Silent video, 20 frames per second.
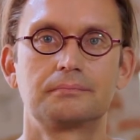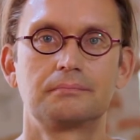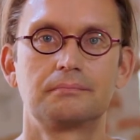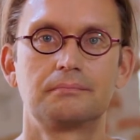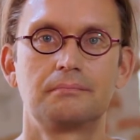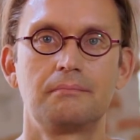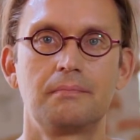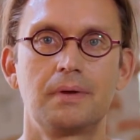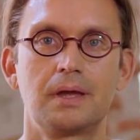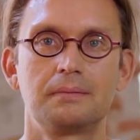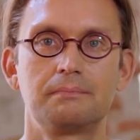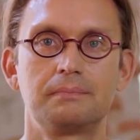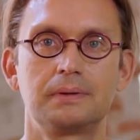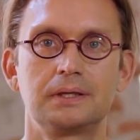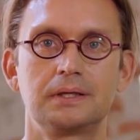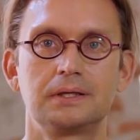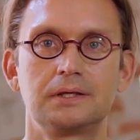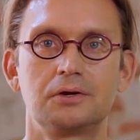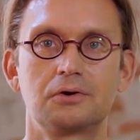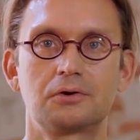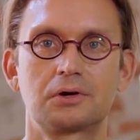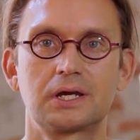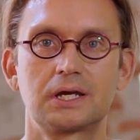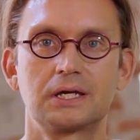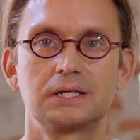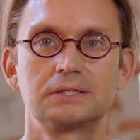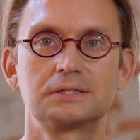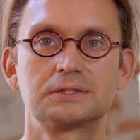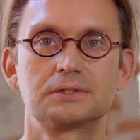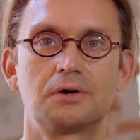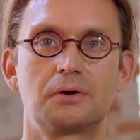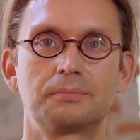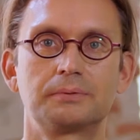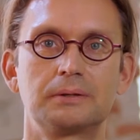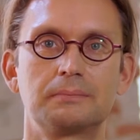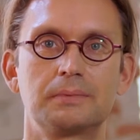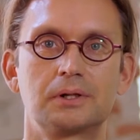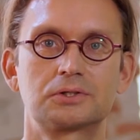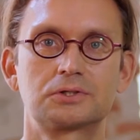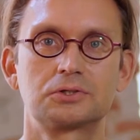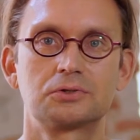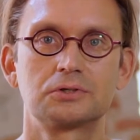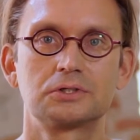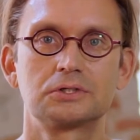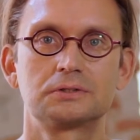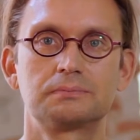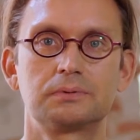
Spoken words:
may be in your case the optimal choice,